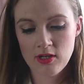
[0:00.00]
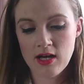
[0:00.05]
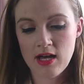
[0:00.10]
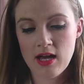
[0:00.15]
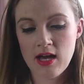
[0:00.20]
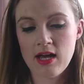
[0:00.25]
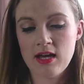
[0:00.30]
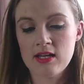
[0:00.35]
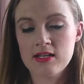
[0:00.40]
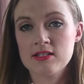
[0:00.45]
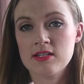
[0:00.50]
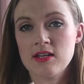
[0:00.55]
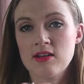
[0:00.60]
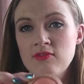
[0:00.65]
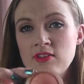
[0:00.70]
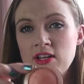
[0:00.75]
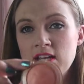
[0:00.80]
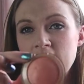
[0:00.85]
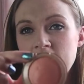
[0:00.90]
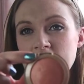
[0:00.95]
and
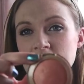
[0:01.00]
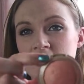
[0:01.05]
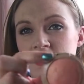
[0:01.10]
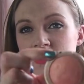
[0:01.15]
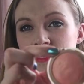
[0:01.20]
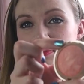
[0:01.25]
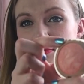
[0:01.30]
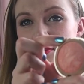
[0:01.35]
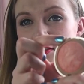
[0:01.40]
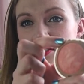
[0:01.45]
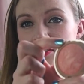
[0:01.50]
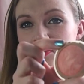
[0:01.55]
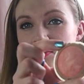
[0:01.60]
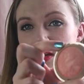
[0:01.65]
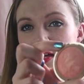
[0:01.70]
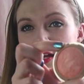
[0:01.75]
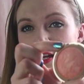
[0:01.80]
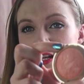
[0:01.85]
really like this blush as well.